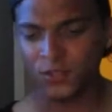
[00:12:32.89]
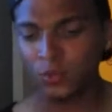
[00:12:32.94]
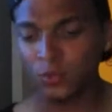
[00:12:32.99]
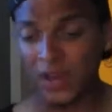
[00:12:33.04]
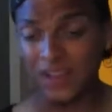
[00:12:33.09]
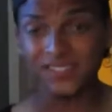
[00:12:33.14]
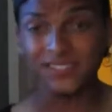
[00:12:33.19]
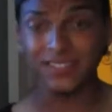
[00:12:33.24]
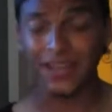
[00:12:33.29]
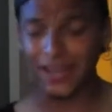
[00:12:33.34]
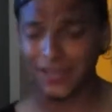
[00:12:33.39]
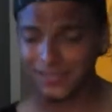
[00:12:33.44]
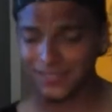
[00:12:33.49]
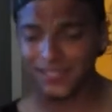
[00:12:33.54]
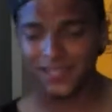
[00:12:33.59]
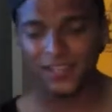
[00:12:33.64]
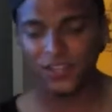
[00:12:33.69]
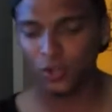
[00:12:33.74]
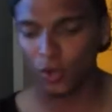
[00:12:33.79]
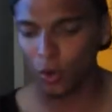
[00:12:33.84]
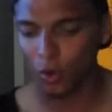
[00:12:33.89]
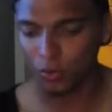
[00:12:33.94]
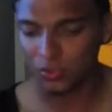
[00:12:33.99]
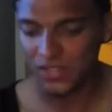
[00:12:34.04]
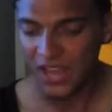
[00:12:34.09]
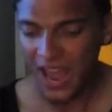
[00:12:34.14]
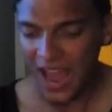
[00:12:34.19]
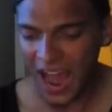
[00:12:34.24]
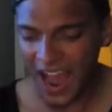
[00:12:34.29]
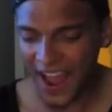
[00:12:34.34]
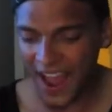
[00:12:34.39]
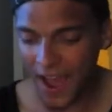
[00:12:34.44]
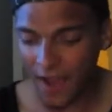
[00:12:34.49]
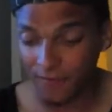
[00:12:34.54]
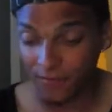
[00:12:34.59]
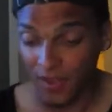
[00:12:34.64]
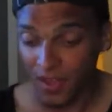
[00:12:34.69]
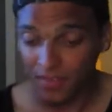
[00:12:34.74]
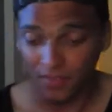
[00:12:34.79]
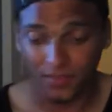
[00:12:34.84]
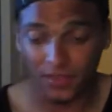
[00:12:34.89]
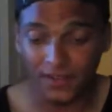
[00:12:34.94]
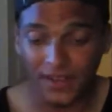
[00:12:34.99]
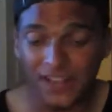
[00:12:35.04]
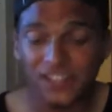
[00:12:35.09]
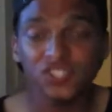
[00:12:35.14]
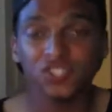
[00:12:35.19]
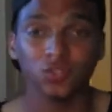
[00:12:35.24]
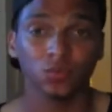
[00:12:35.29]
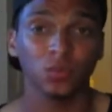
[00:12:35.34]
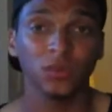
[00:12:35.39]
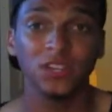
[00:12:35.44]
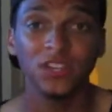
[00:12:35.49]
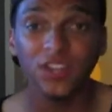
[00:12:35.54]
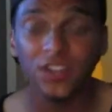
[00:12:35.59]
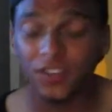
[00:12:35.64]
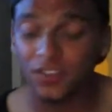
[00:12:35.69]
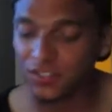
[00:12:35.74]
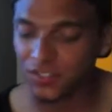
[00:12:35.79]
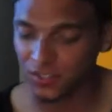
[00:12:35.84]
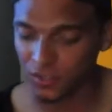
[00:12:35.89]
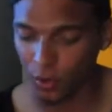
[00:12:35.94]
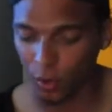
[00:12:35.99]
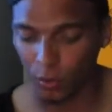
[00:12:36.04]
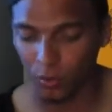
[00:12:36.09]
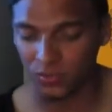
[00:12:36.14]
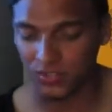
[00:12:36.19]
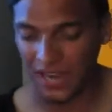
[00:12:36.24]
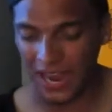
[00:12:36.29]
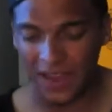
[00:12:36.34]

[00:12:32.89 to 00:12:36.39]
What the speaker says: 2018 goals. I have the next 3 years goals.